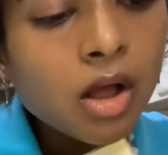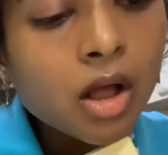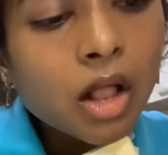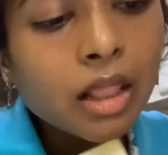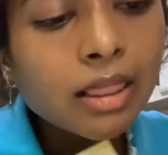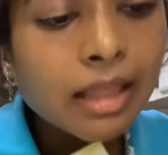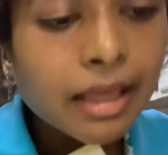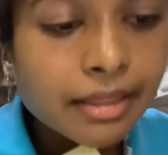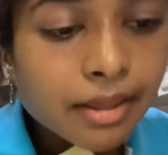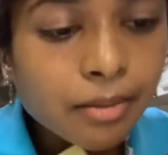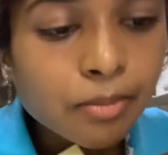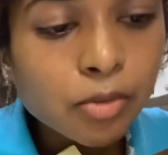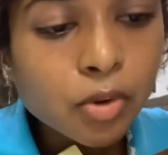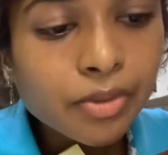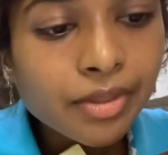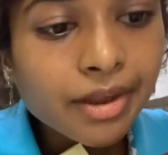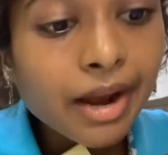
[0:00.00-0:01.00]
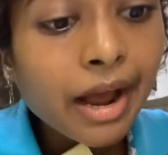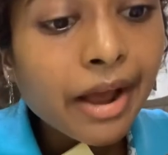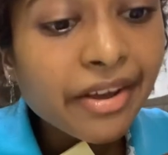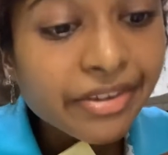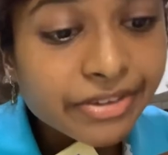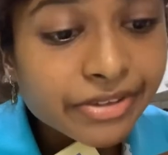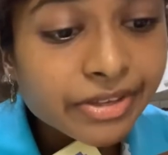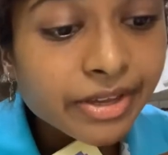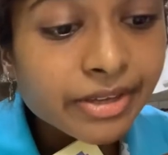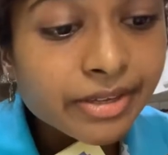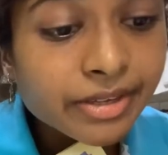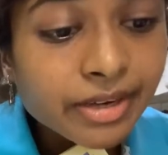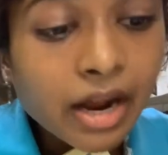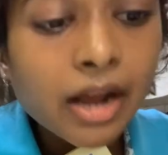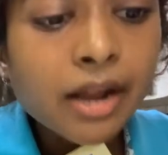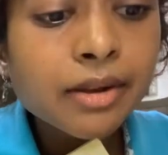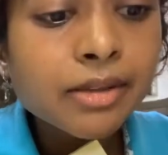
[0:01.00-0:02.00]
let them know that I exist
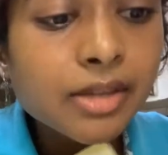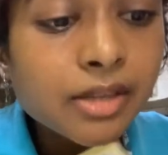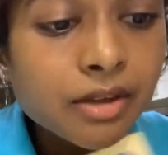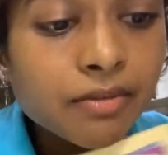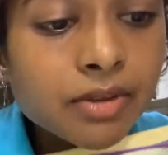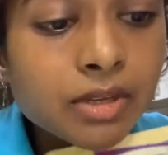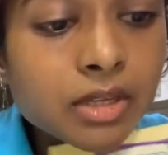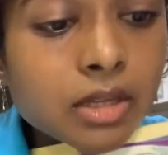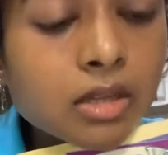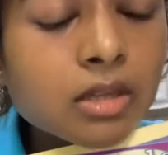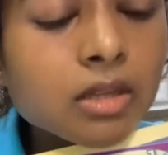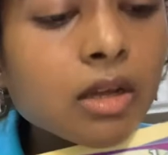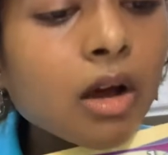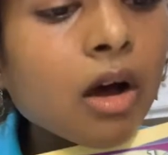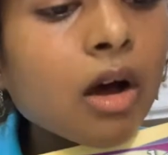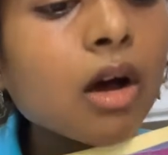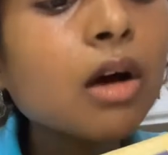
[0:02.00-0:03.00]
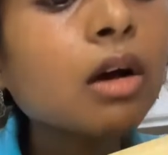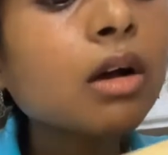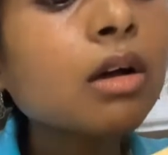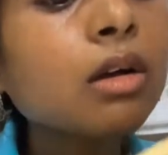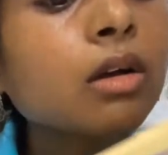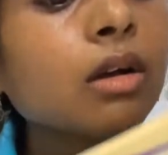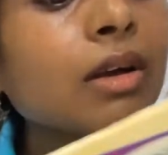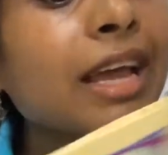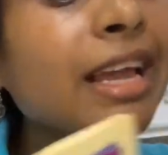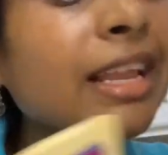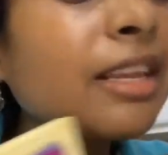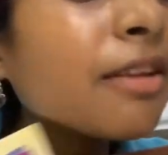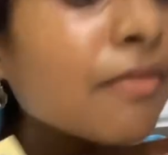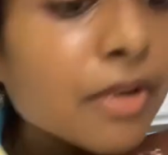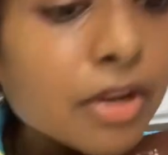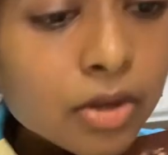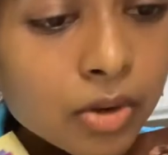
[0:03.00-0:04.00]
and services are
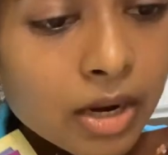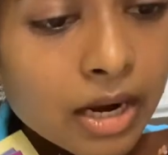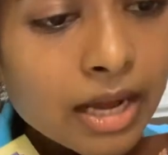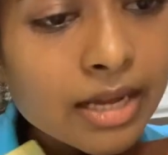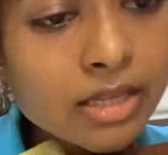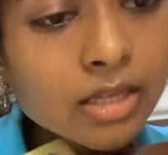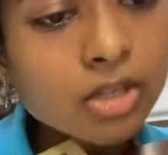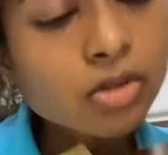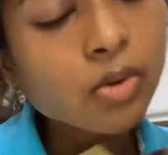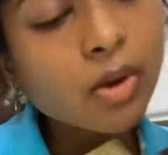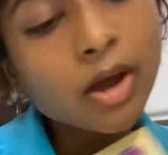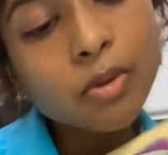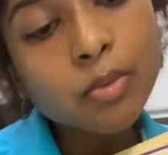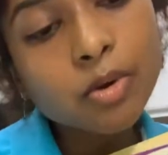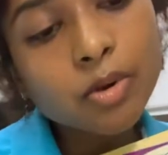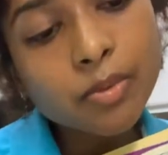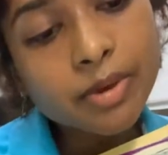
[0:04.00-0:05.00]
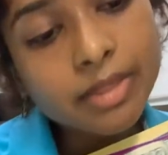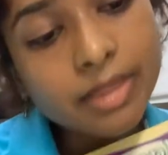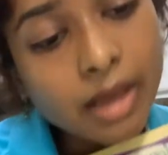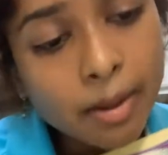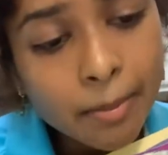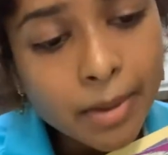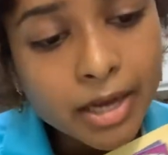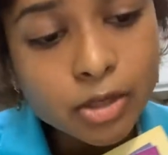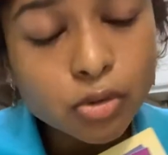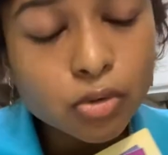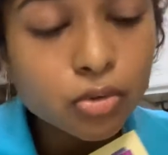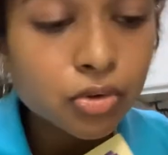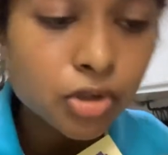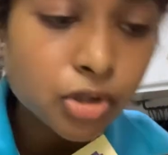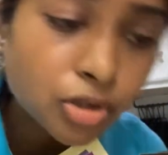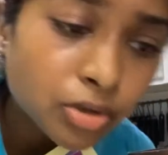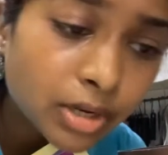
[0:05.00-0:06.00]
individualized so i work with them i don't
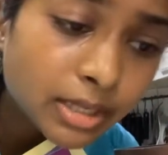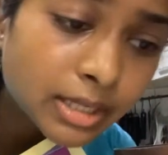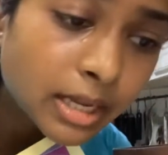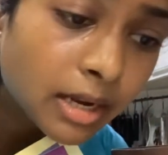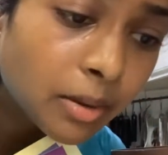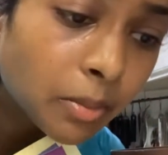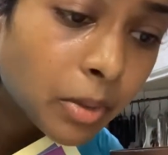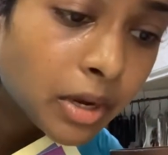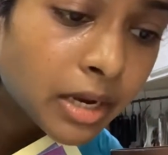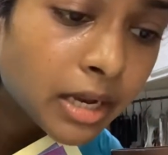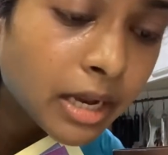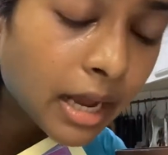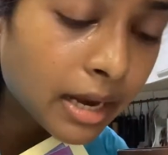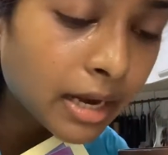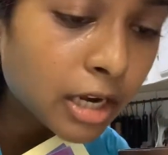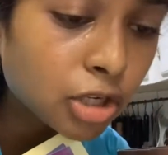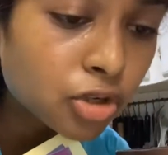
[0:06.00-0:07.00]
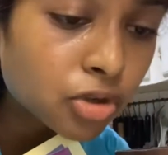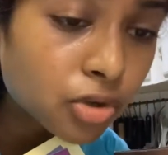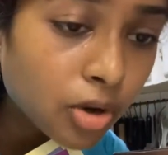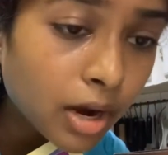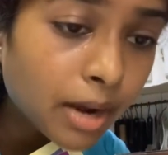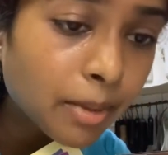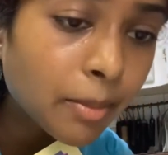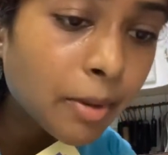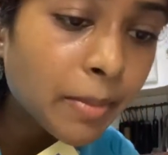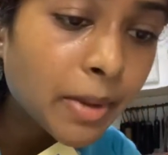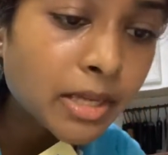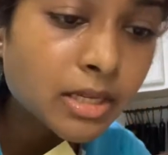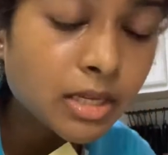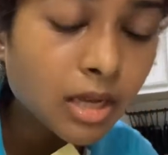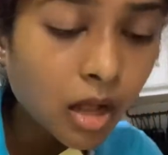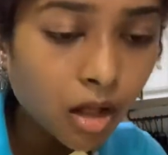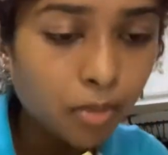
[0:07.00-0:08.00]
restrict anybody and i try my best
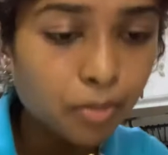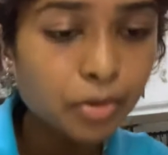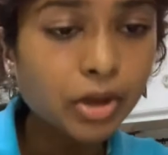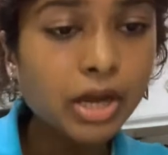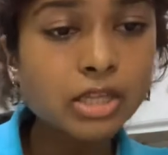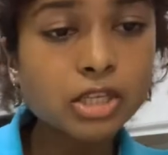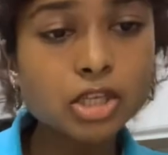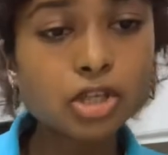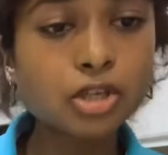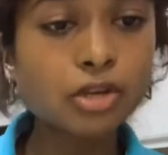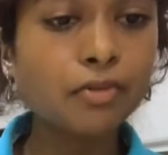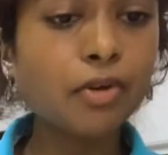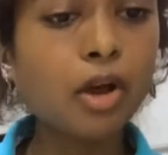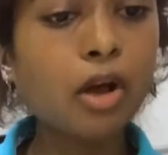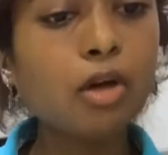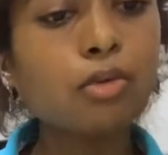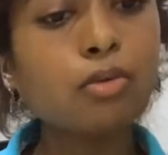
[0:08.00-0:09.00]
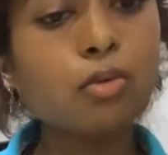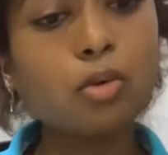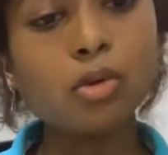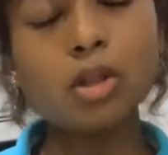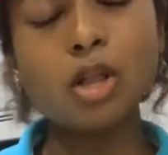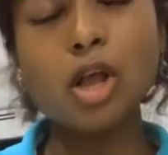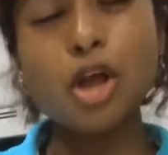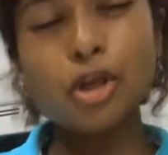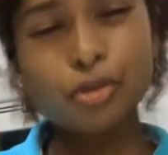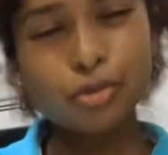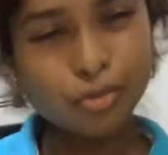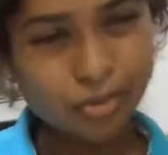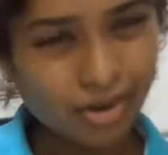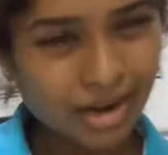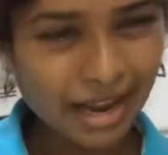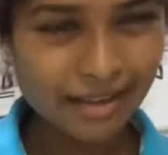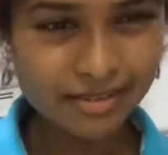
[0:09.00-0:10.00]
to help you guys achieve your health goal through
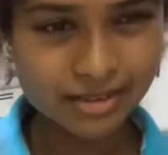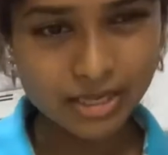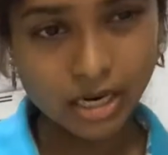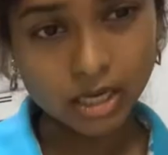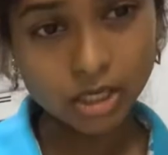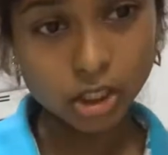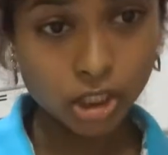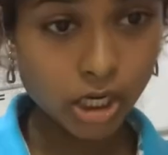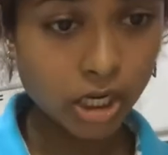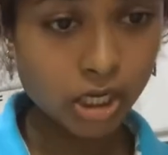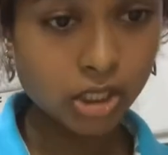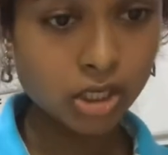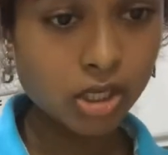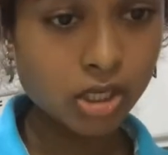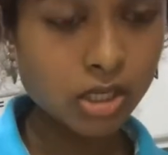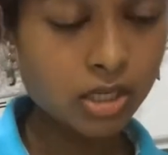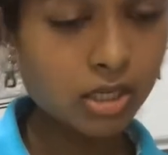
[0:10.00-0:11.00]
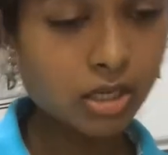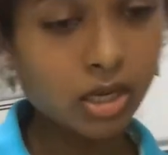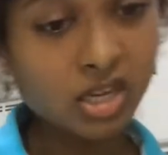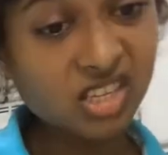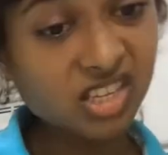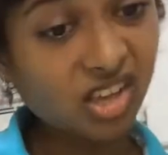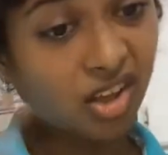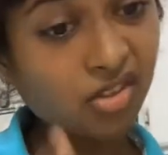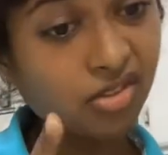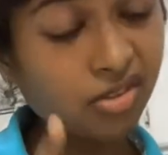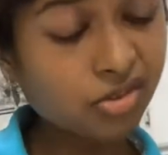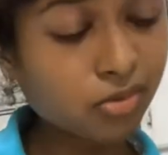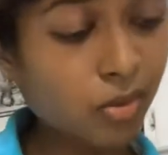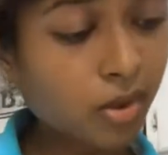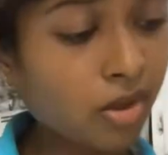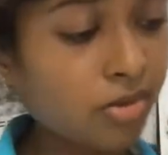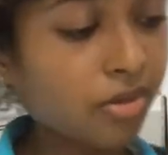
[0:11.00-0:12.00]
lifestyle changes because health is
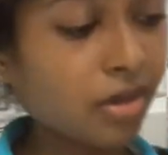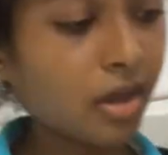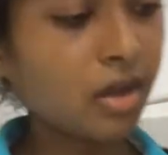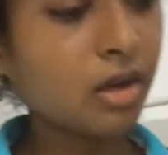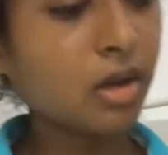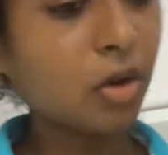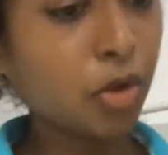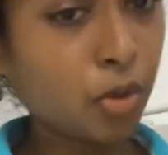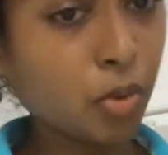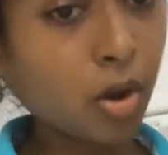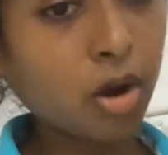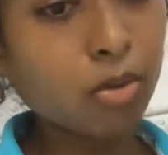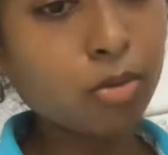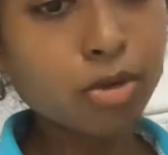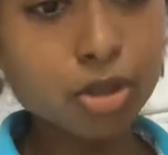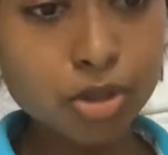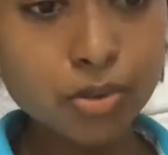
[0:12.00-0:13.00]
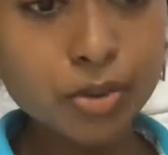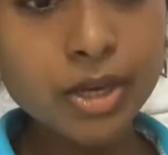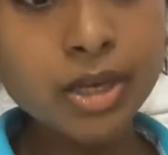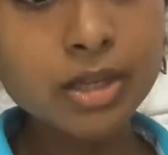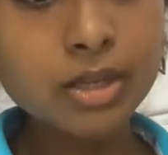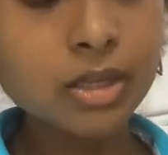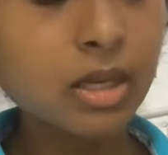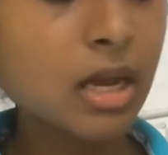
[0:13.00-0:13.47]
wealth and you are what you eat